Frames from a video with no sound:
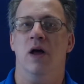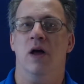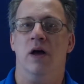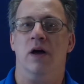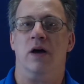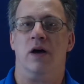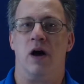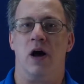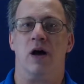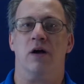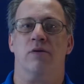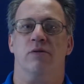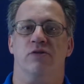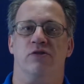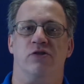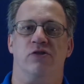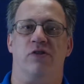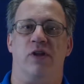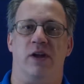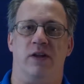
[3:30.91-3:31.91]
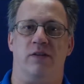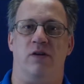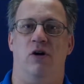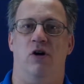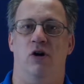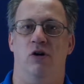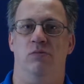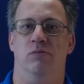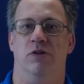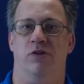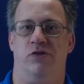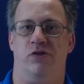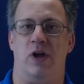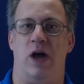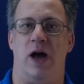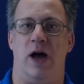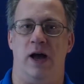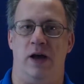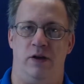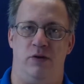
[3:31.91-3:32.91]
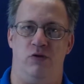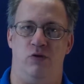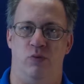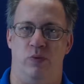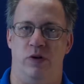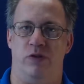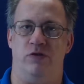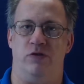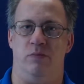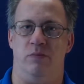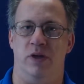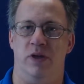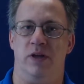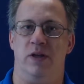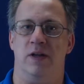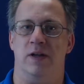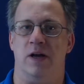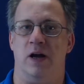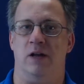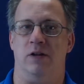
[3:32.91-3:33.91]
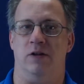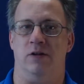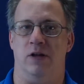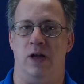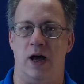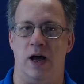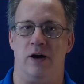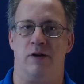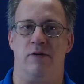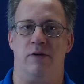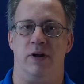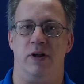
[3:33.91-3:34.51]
Congress is like the homeless guy who wins $1 million lottery,